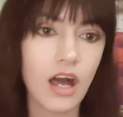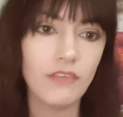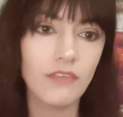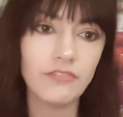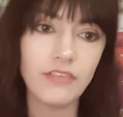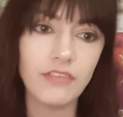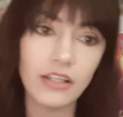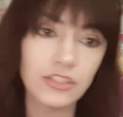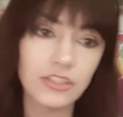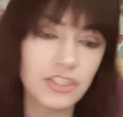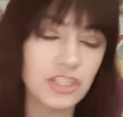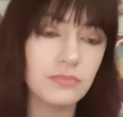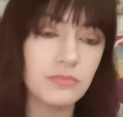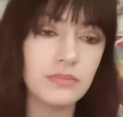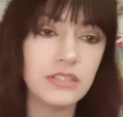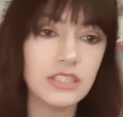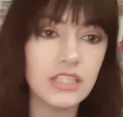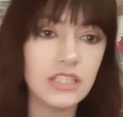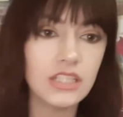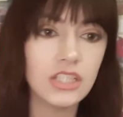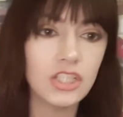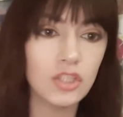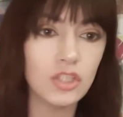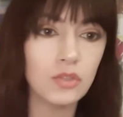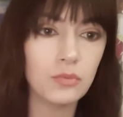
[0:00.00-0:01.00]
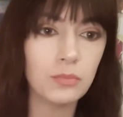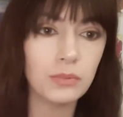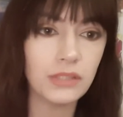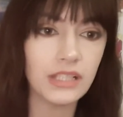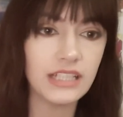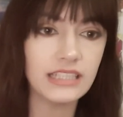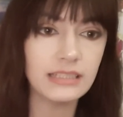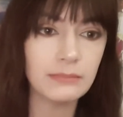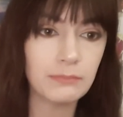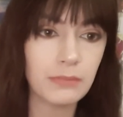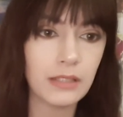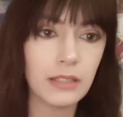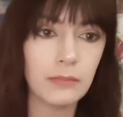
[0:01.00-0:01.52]
LGBTQ
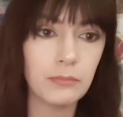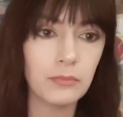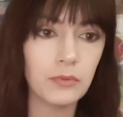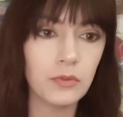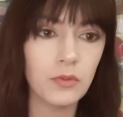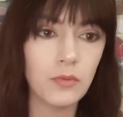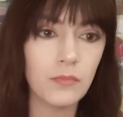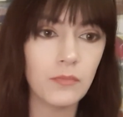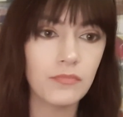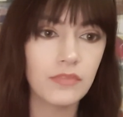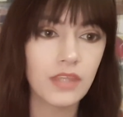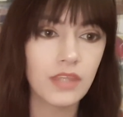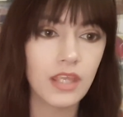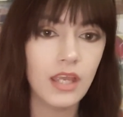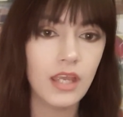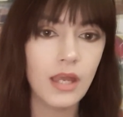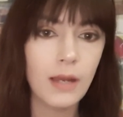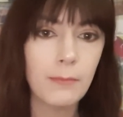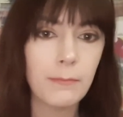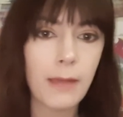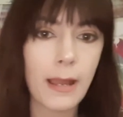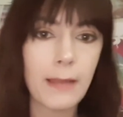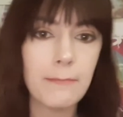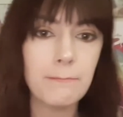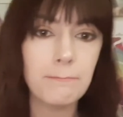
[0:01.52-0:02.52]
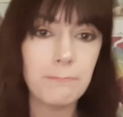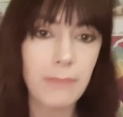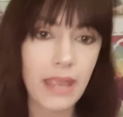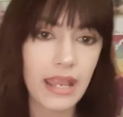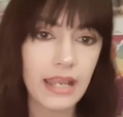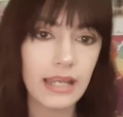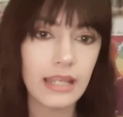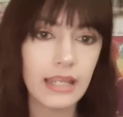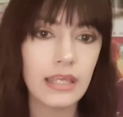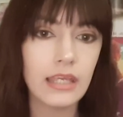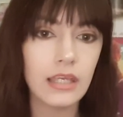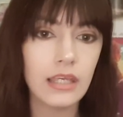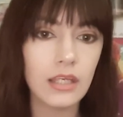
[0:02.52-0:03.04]
plus people by
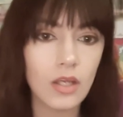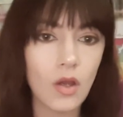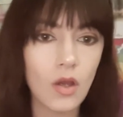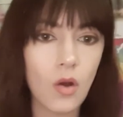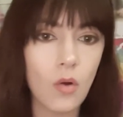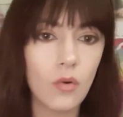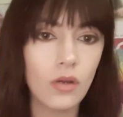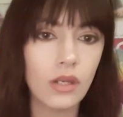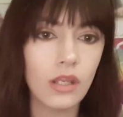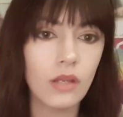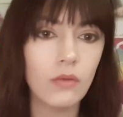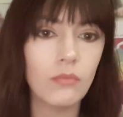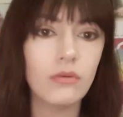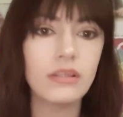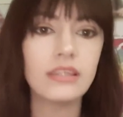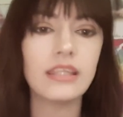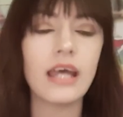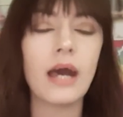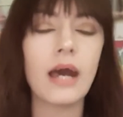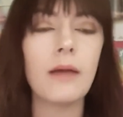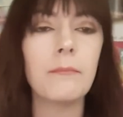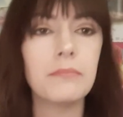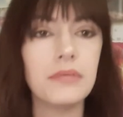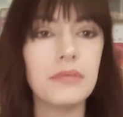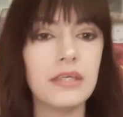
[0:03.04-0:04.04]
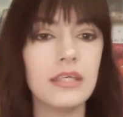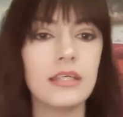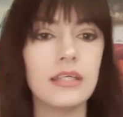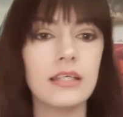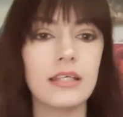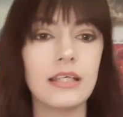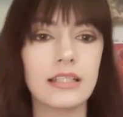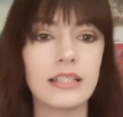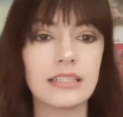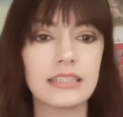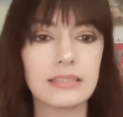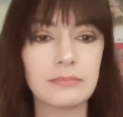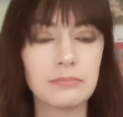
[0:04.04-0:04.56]
baiting and coding without being
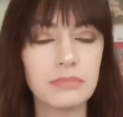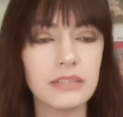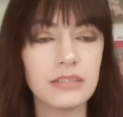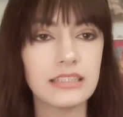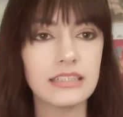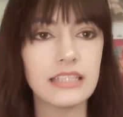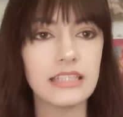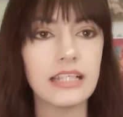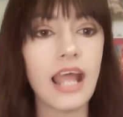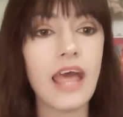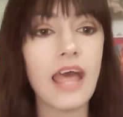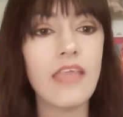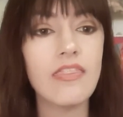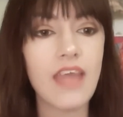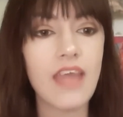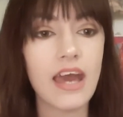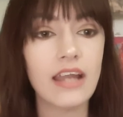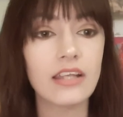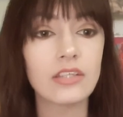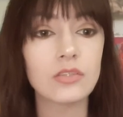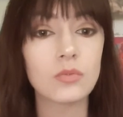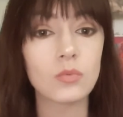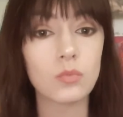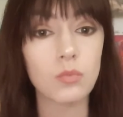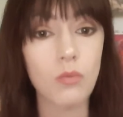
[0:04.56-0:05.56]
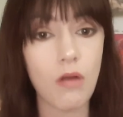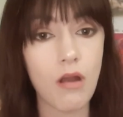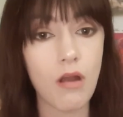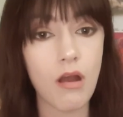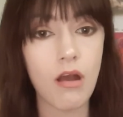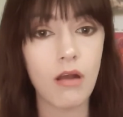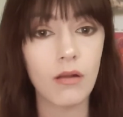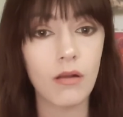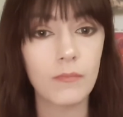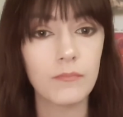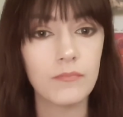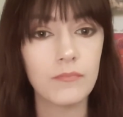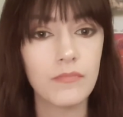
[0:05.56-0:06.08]
explicit, and that is
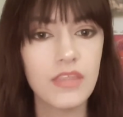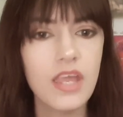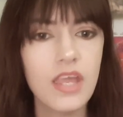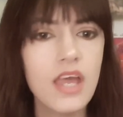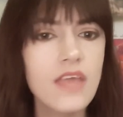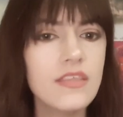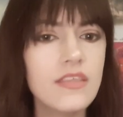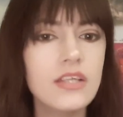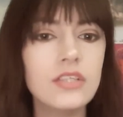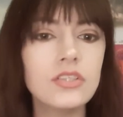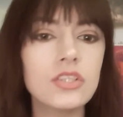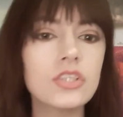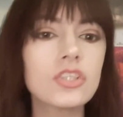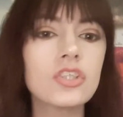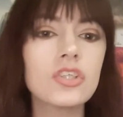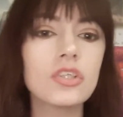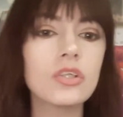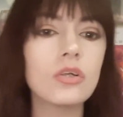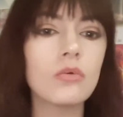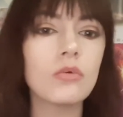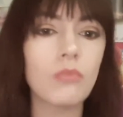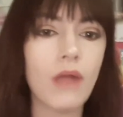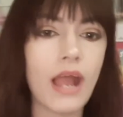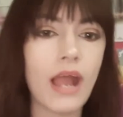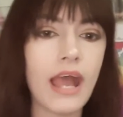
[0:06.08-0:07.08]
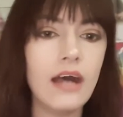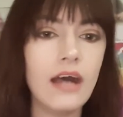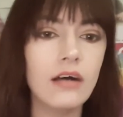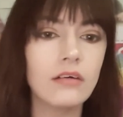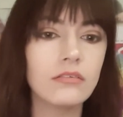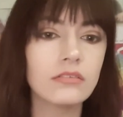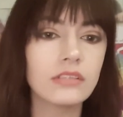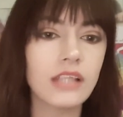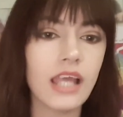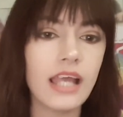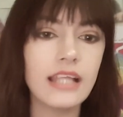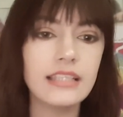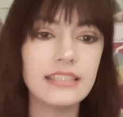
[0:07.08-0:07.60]
wrong. Then to turn
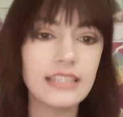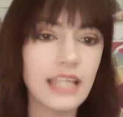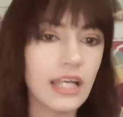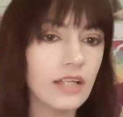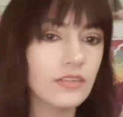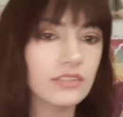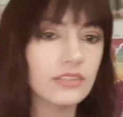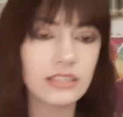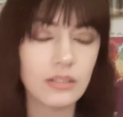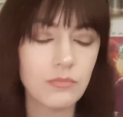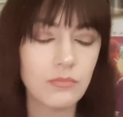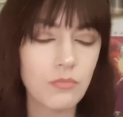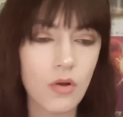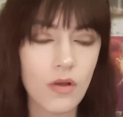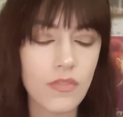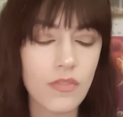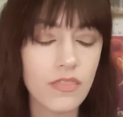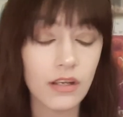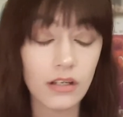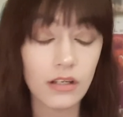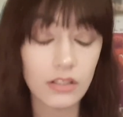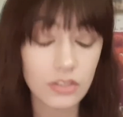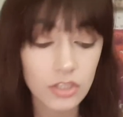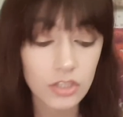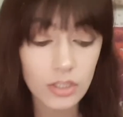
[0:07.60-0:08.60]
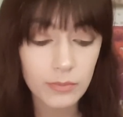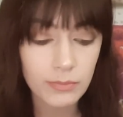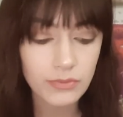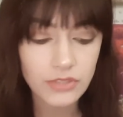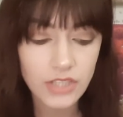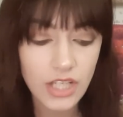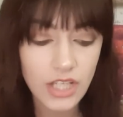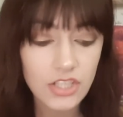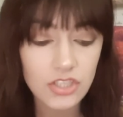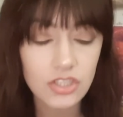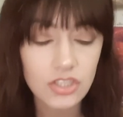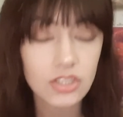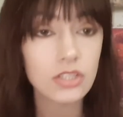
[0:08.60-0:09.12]
around and tell someone their
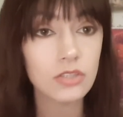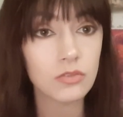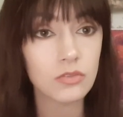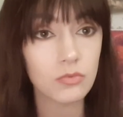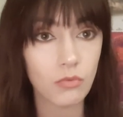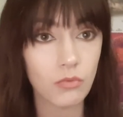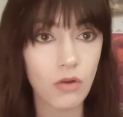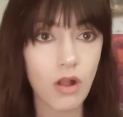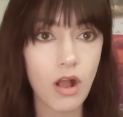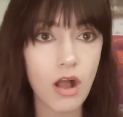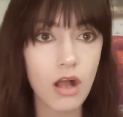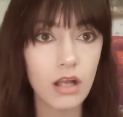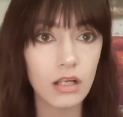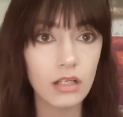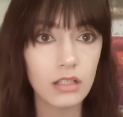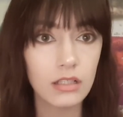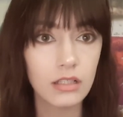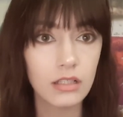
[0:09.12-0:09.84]
interpretation is wrong,